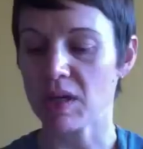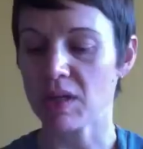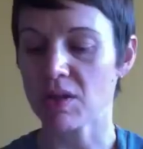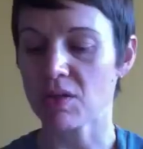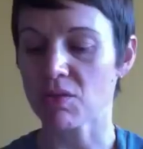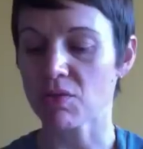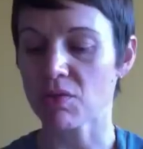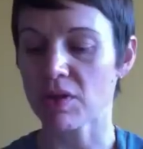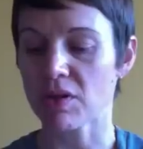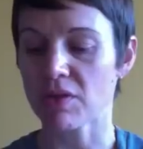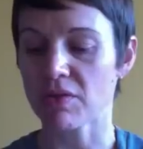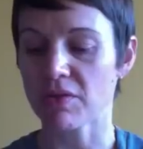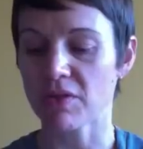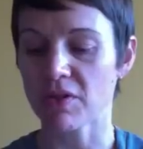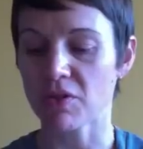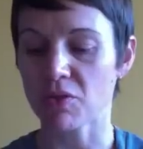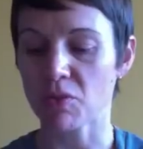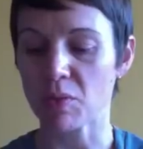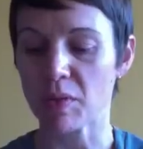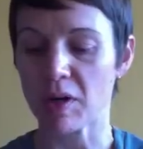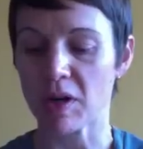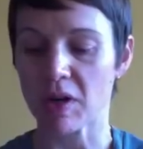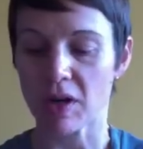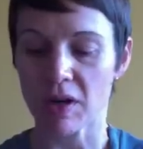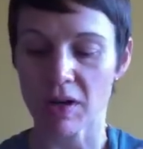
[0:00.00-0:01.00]
in the rearview
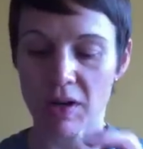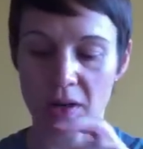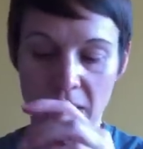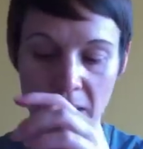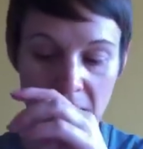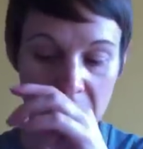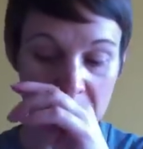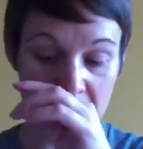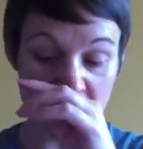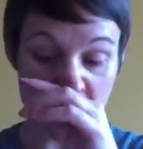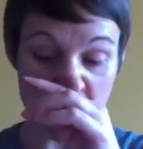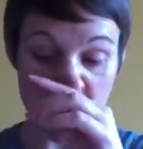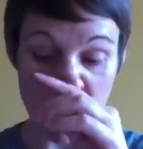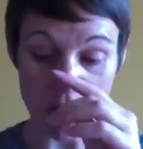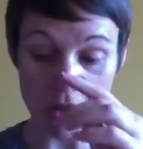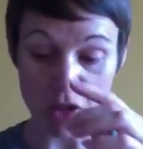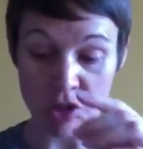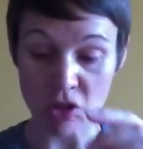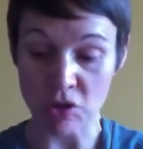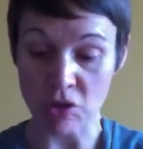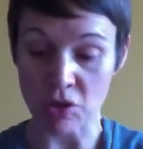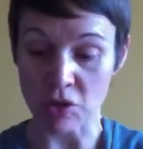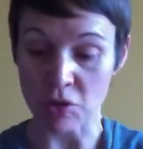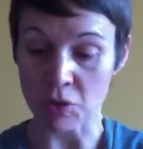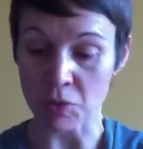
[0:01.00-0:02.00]
mirror. "It's not
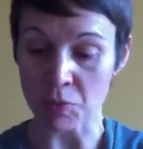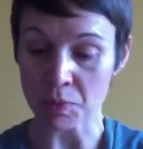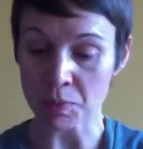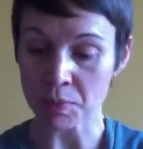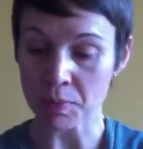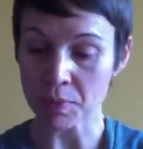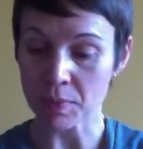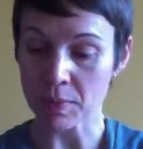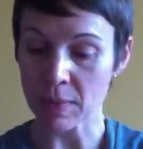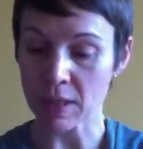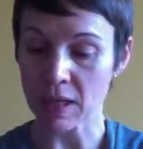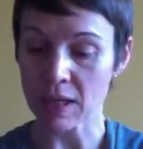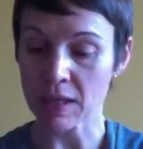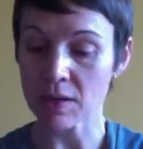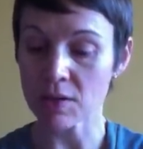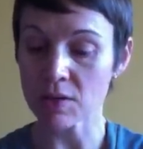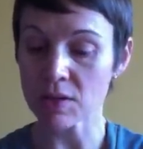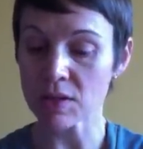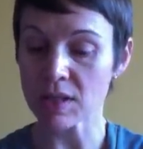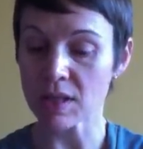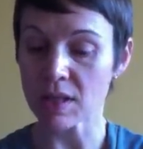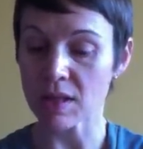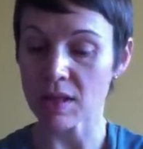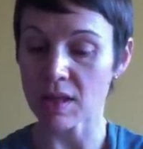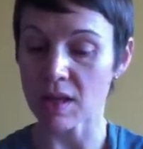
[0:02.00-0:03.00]
true.
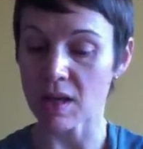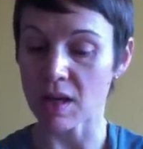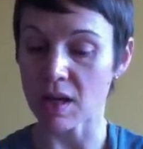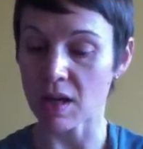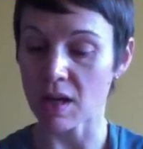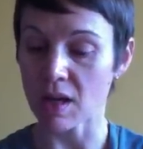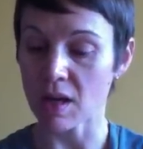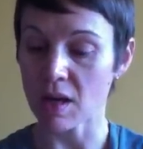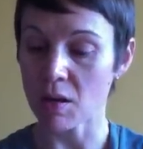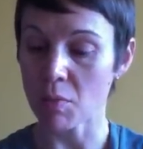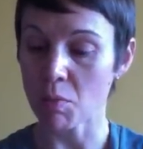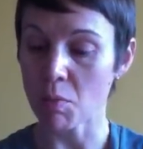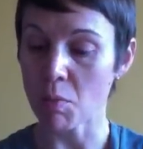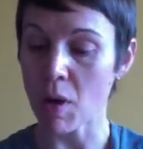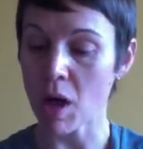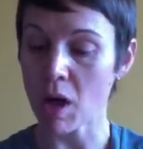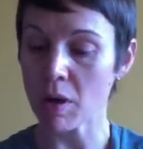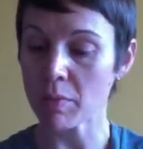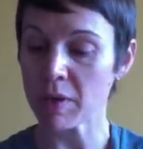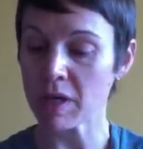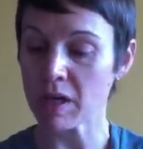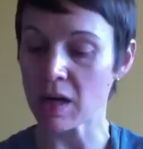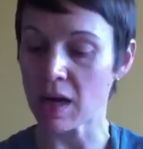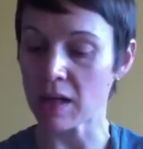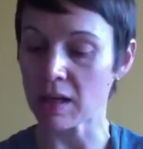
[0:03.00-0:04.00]
Here's the thing.
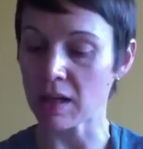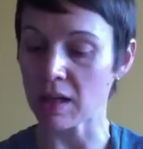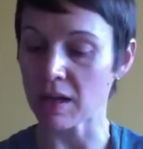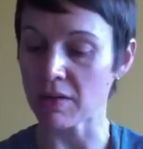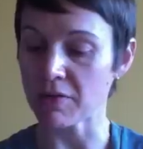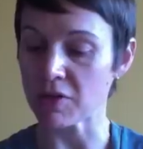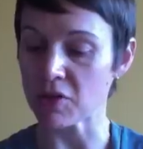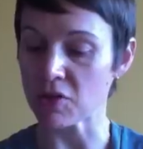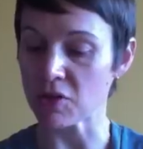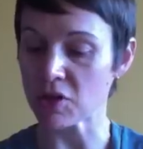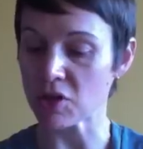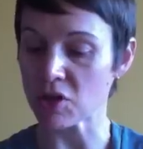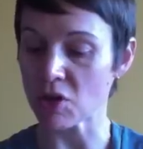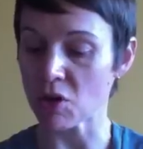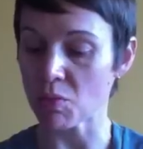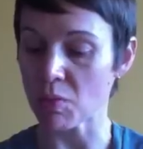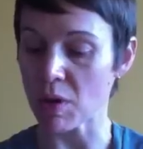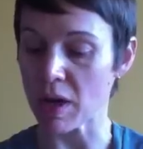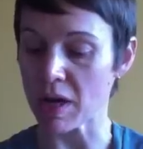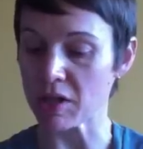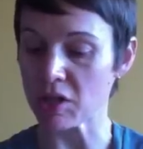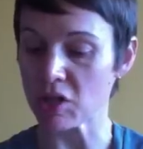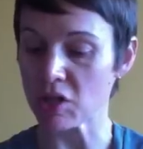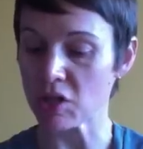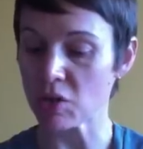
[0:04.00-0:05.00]
Mommy and I love you so
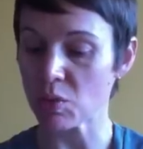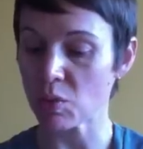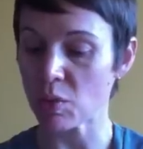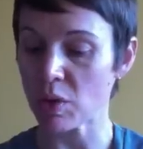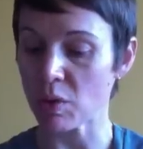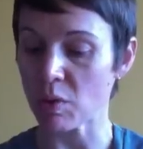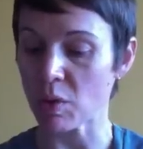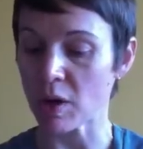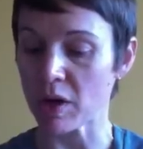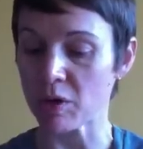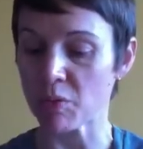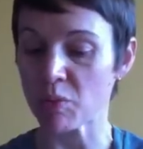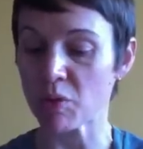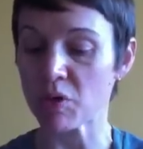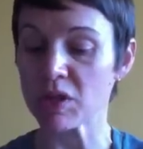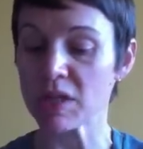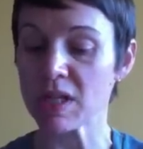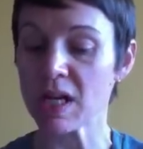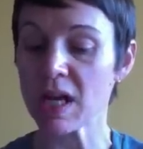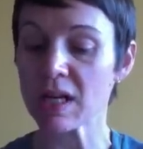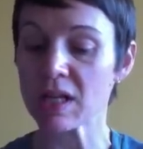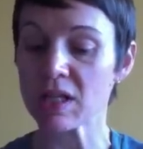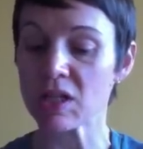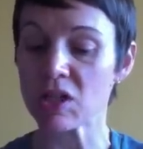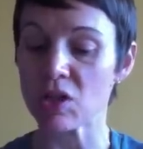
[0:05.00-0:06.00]
much. We want to
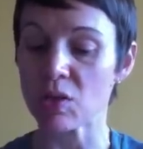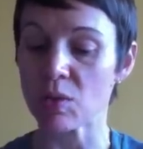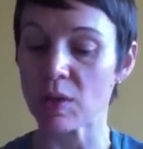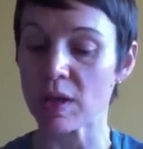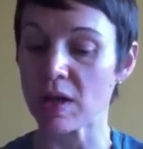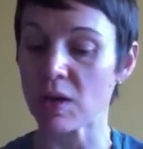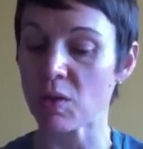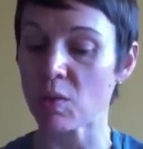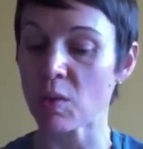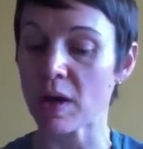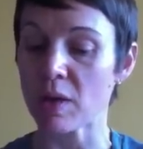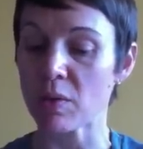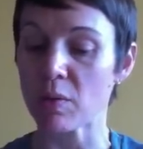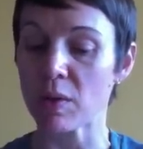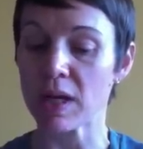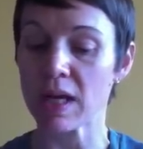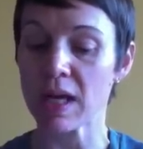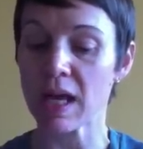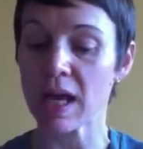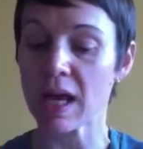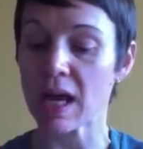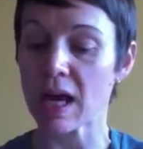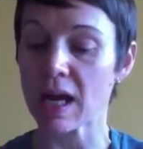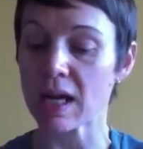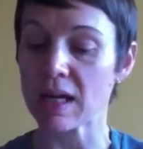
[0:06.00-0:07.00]
protect you any way we
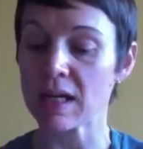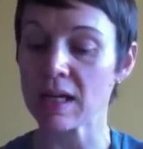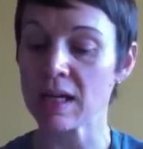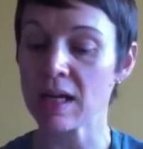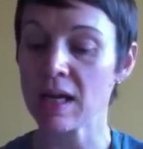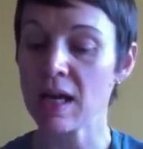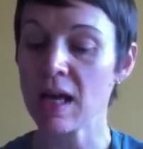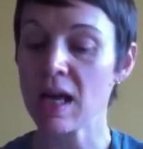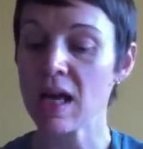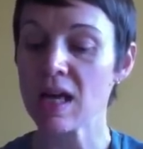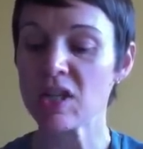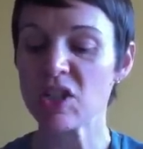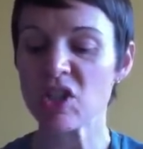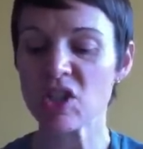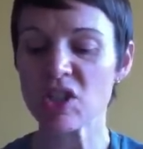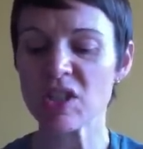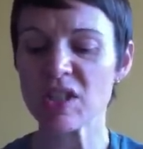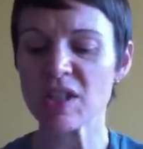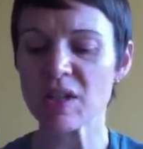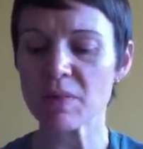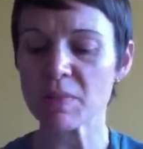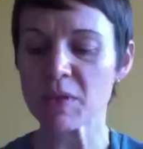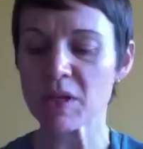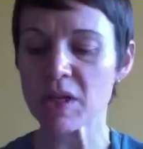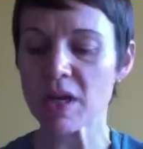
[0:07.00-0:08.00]
can. It's just
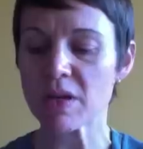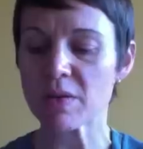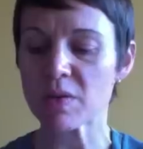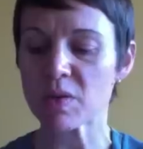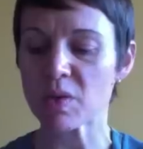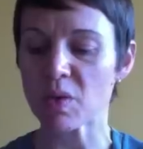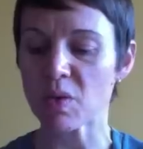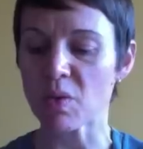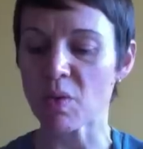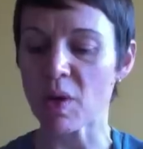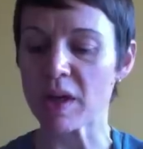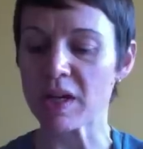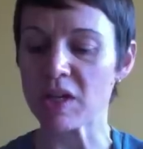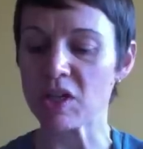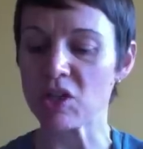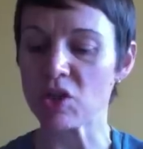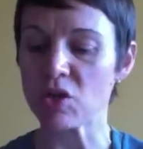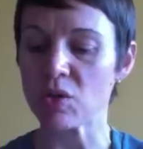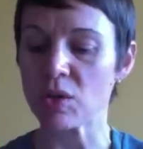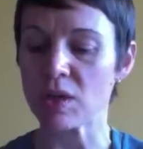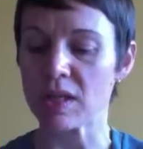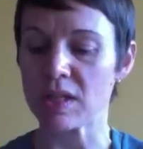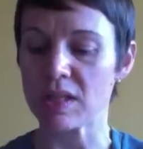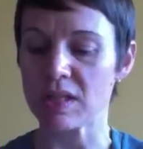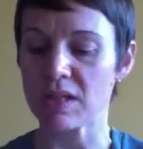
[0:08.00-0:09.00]
sometimes we want to
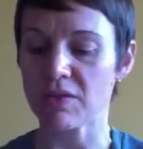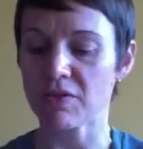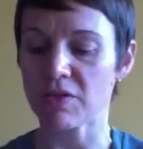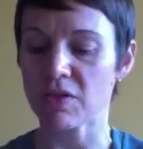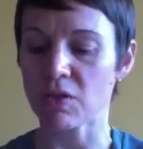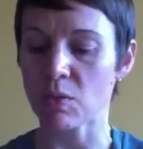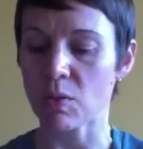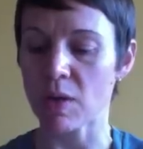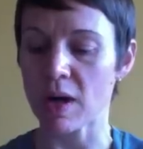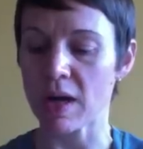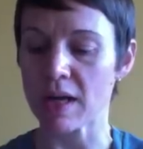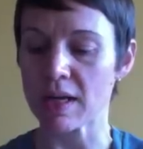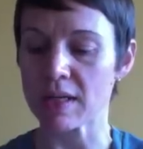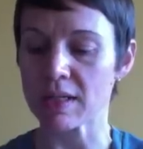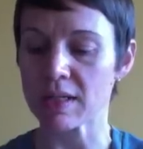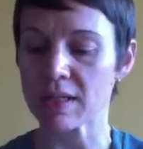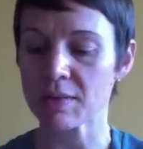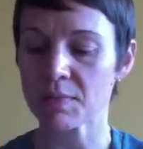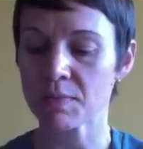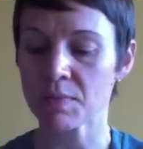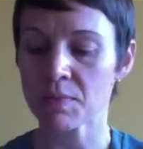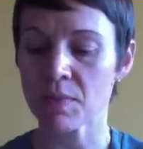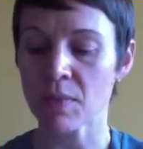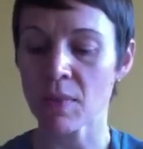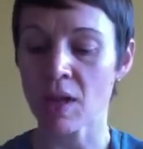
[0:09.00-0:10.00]
do it in different ways."